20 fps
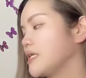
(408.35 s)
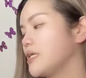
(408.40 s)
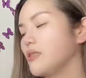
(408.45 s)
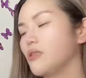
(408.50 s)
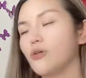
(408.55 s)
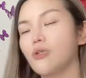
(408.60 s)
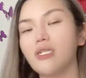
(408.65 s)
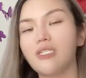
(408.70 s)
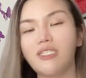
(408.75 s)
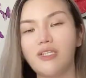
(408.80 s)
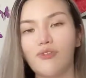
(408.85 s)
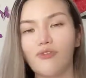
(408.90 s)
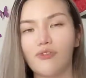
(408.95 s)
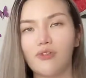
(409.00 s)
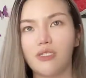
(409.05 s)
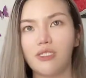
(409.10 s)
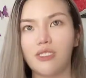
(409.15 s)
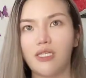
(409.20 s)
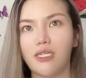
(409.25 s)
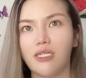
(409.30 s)
The only
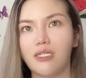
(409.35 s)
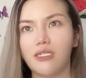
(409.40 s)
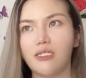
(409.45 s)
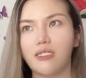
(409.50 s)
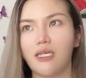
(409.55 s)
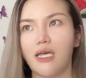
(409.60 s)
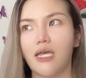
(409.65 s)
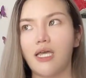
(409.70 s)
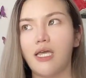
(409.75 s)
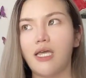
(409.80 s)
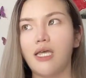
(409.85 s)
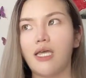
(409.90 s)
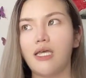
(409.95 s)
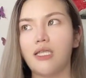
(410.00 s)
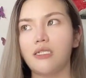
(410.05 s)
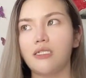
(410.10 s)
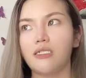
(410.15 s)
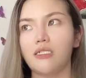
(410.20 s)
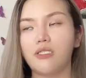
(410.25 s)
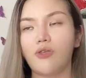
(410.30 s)
difference is that
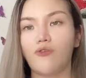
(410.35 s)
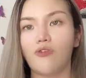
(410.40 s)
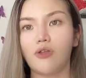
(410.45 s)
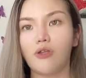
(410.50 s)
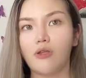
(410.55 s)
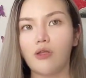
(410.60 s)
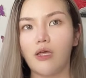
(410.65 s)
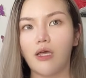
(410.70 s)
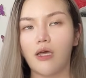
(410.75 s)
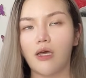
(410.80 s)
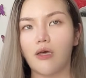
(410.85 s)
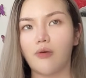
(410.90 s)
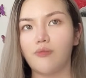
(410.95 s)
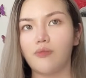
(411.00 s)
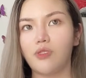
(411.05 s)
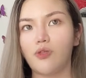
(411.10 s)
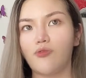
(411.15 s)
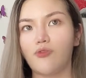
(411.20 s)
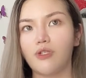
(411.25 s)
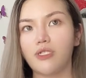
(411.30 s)
different